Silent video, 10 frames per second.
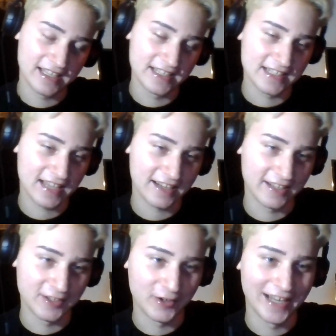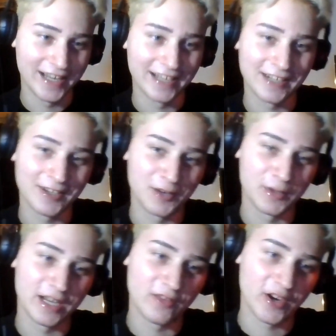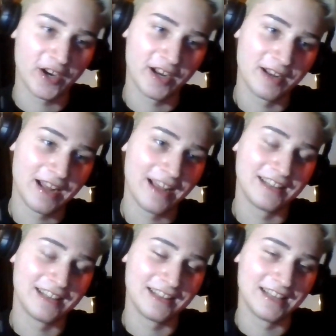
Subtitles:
he's kind of annoying or whatever.